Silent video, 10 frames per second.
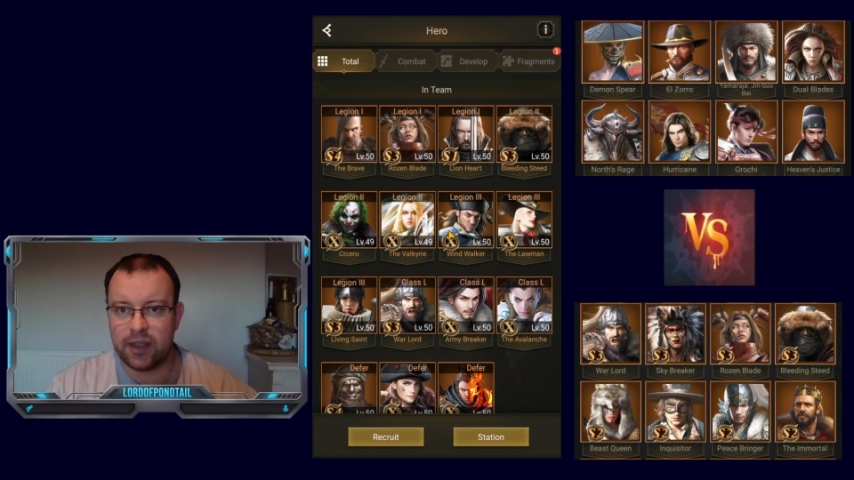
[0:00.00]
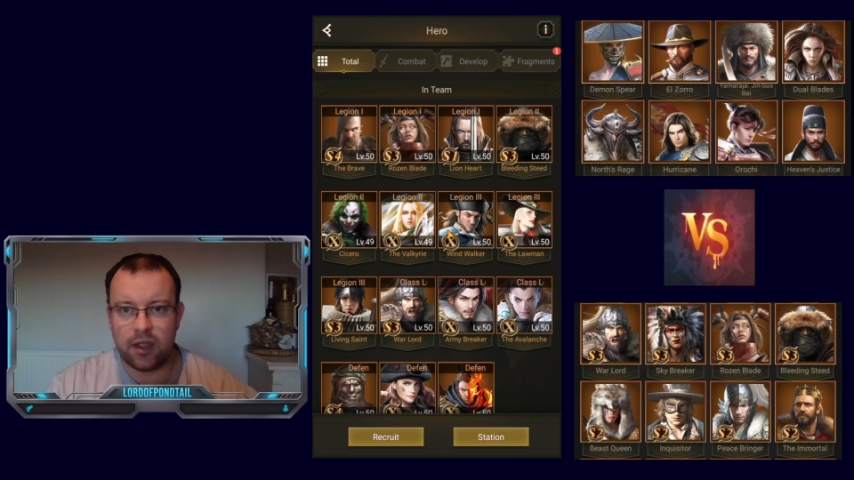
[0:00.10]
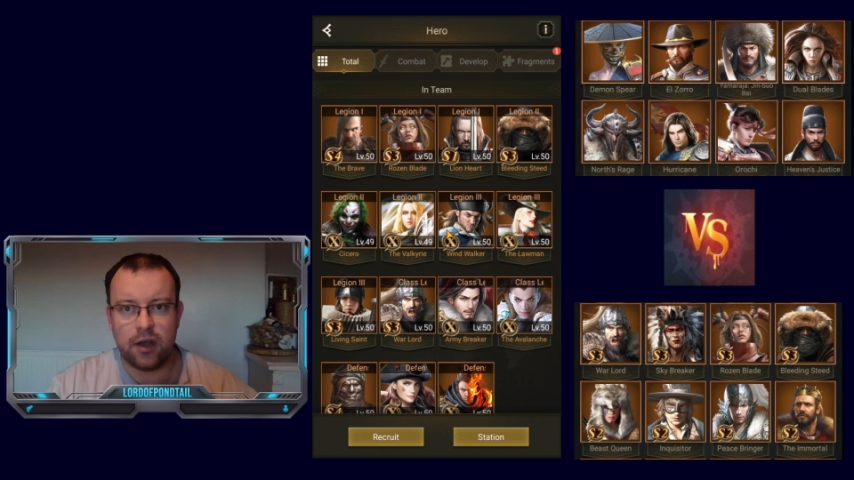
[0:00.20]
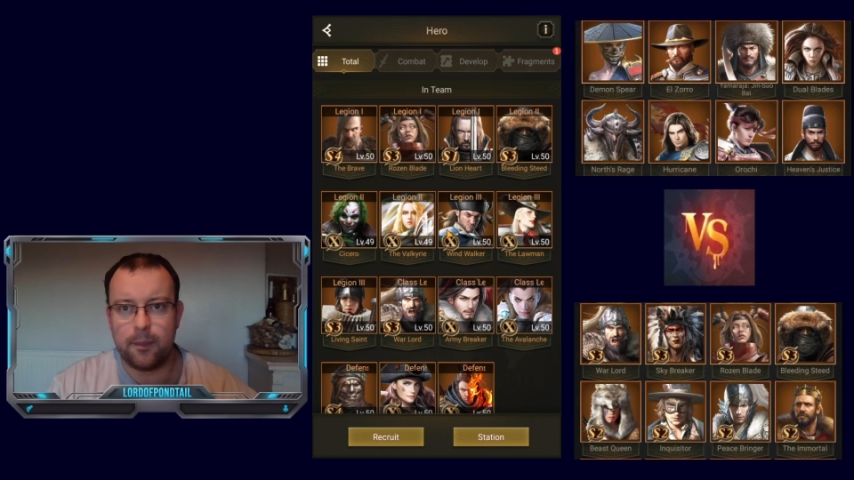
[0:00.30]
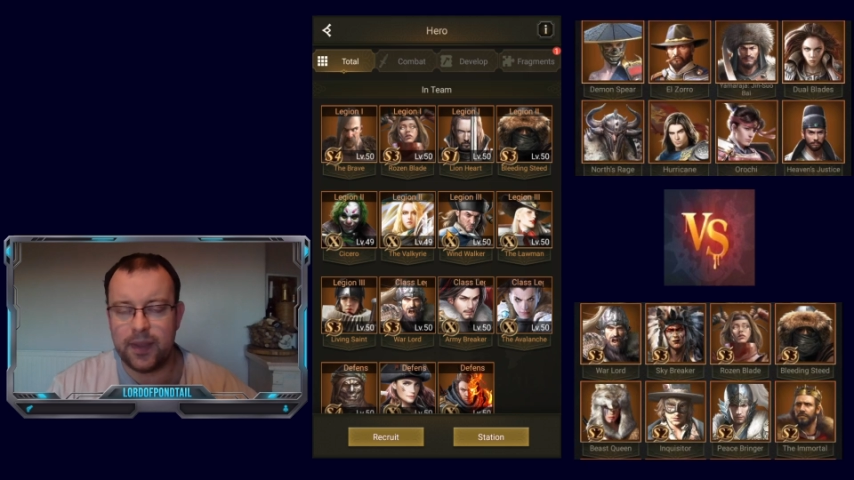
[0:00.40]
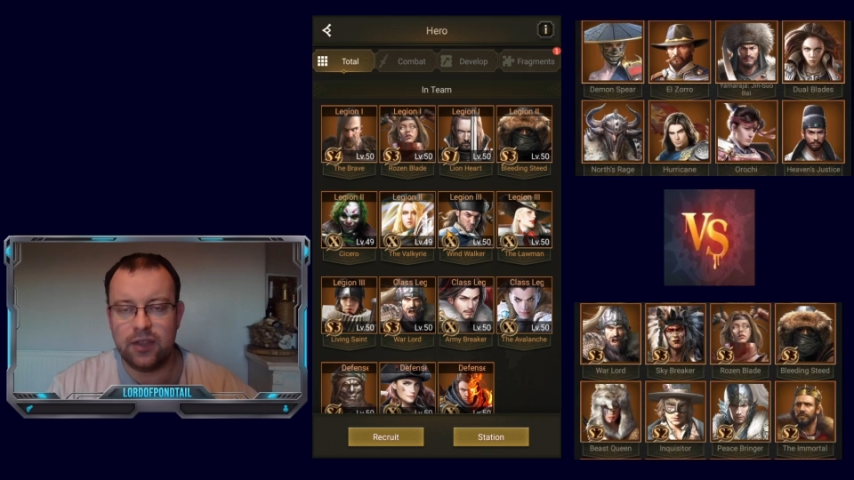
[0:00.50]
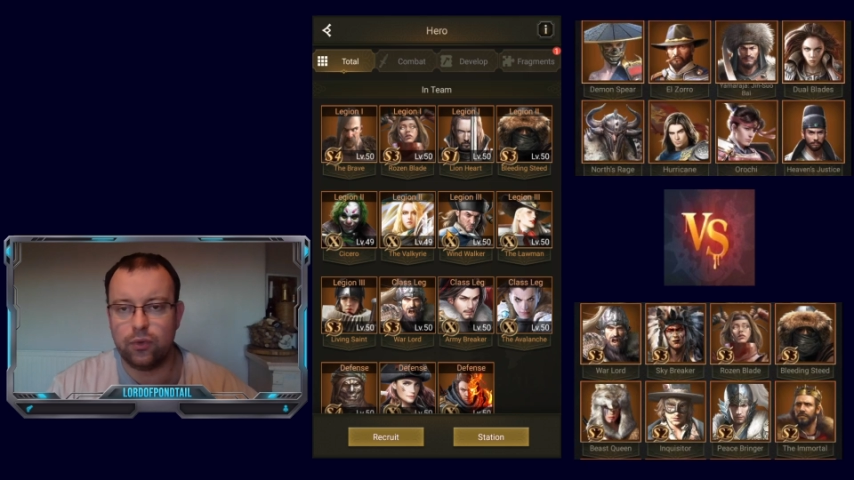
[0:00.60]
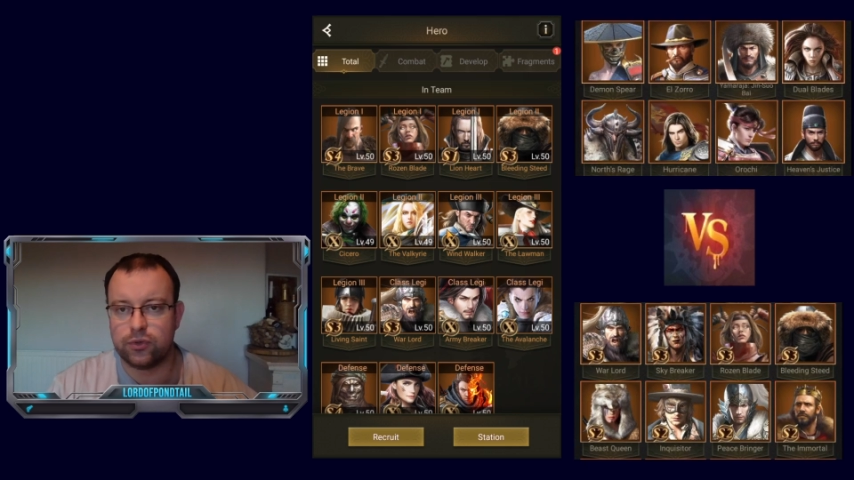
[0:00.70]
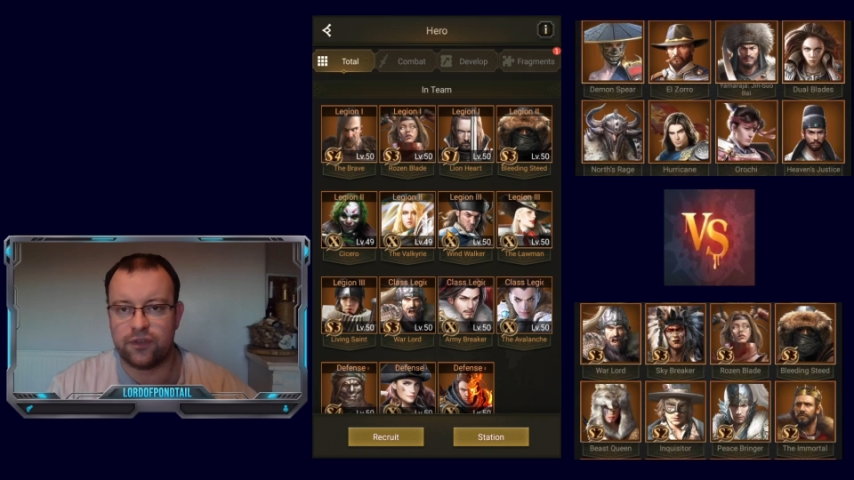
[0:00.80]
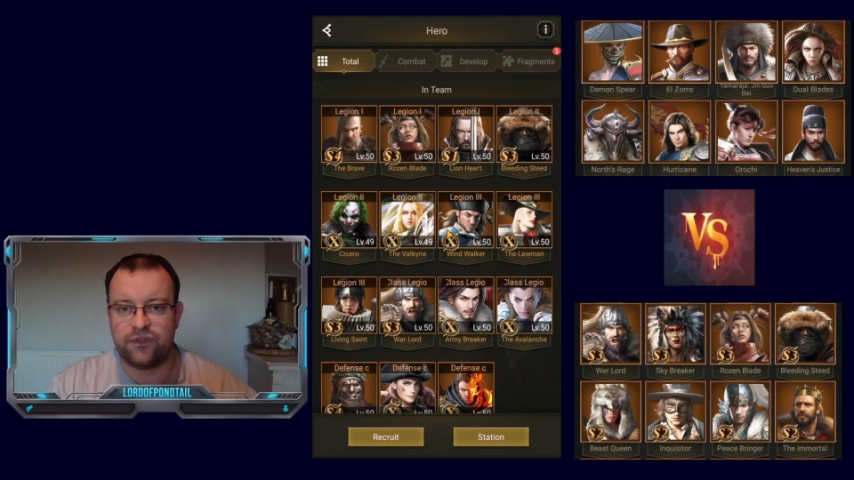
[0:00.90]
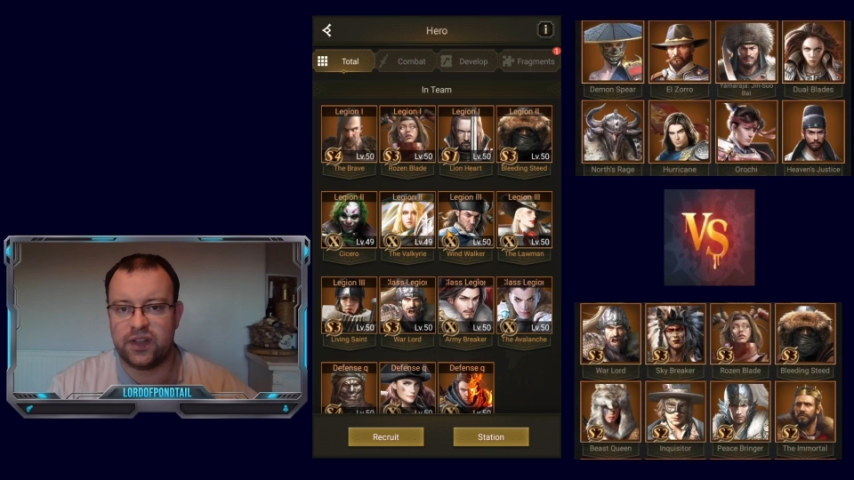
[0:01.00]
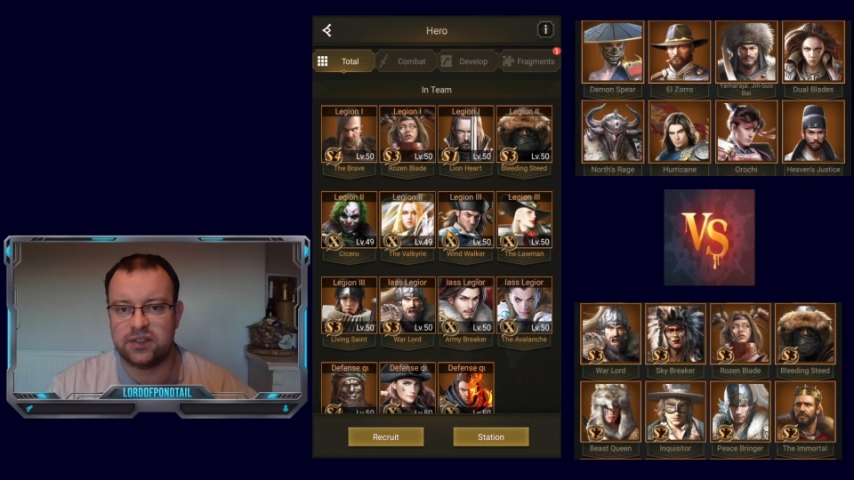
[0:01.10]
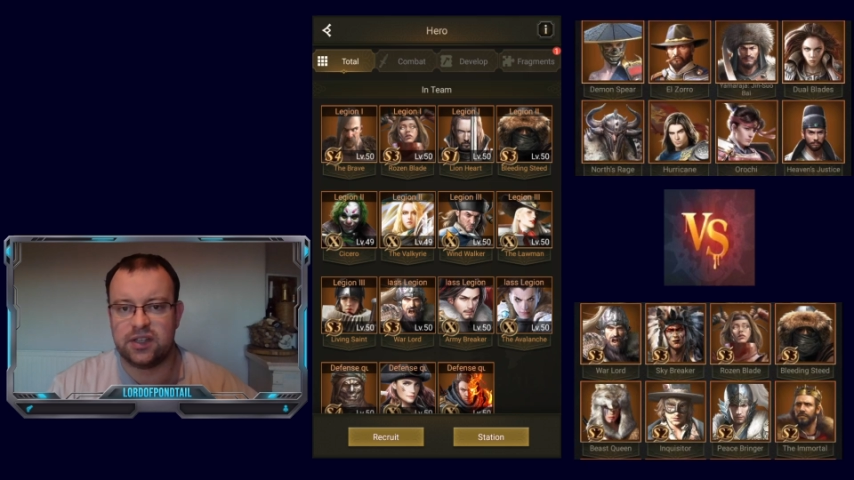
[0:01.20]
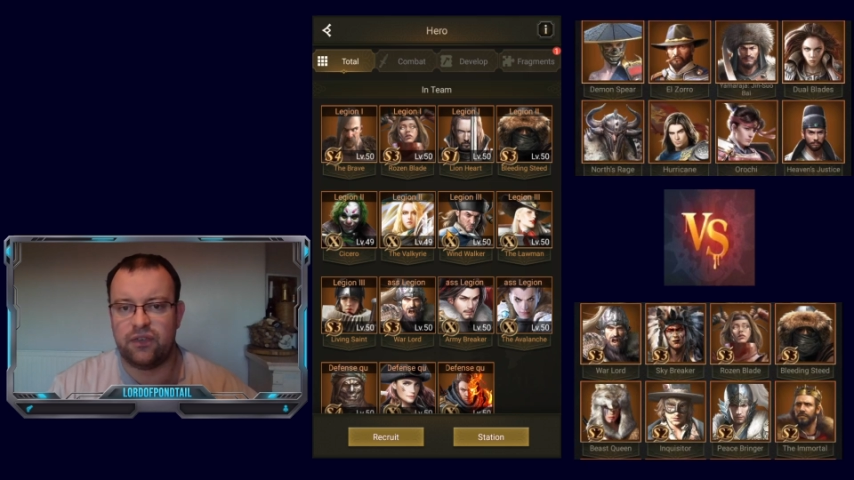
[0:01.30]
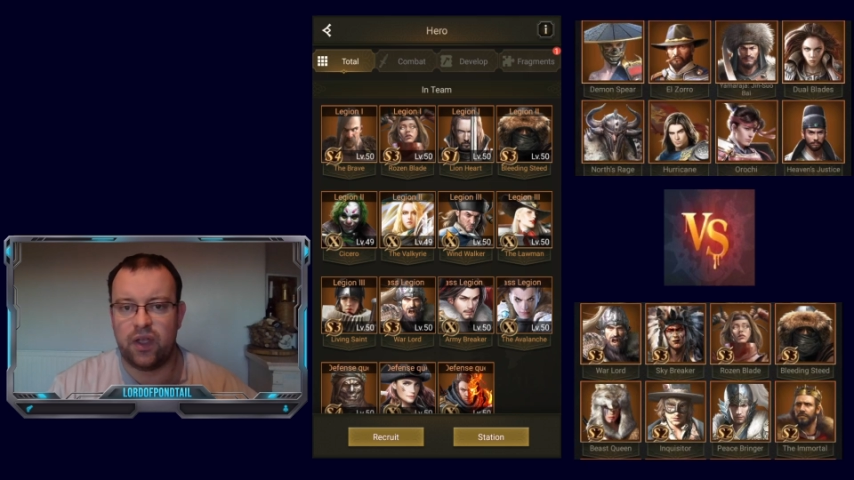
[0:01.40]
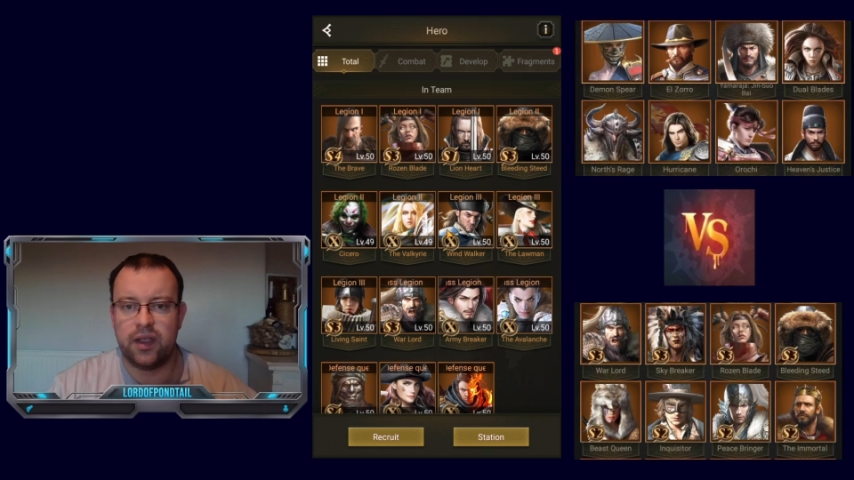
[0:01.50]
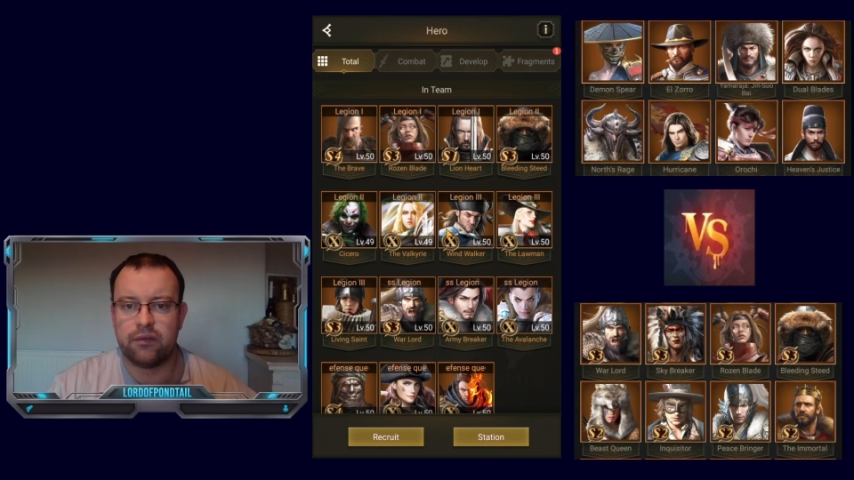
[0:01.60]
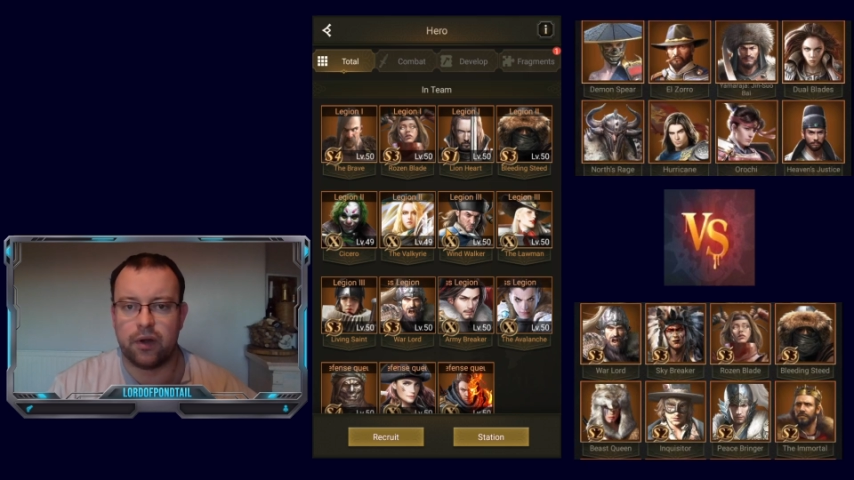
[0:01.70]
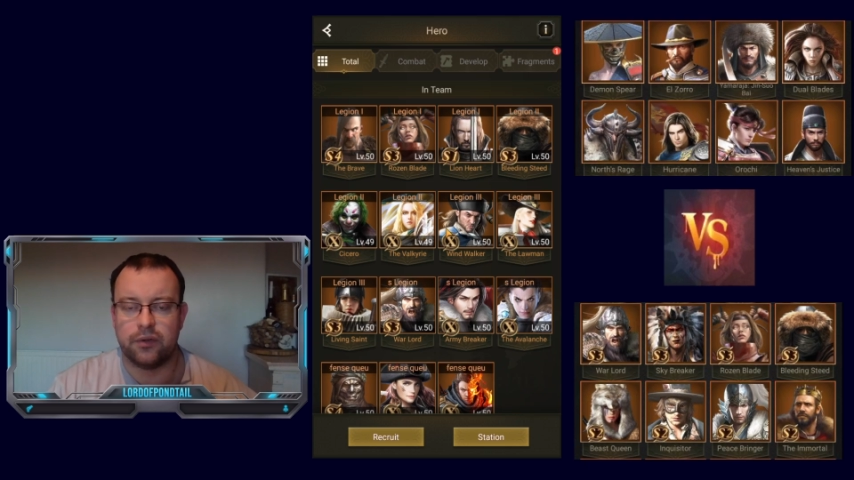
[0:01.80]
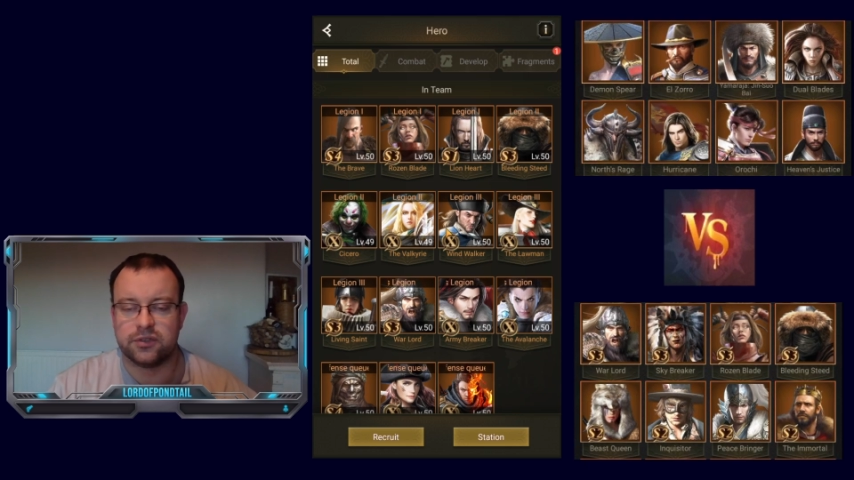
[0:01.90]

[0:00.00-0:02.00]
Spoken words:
going to be your defensive hero.